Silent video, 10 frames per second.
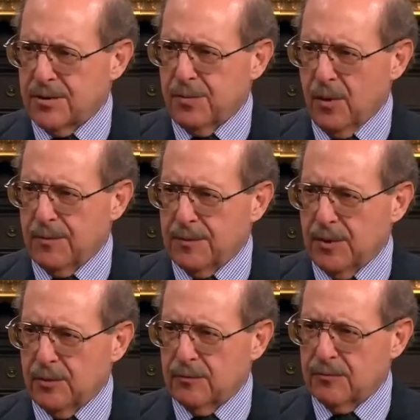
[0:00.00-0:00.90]
to support and
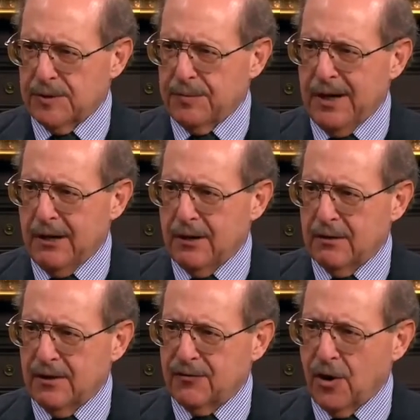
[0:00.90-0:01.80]
promote
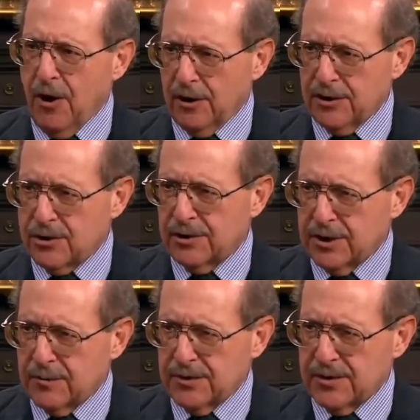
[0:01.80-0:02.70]
repair of
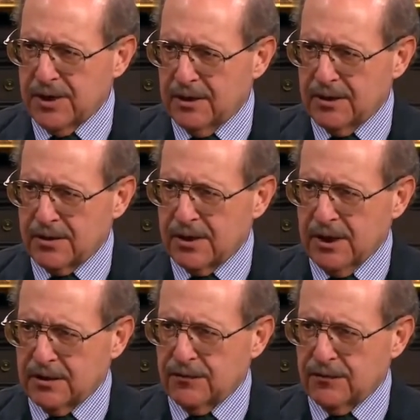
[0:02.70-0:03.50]
cartilage, ligaments, tendons,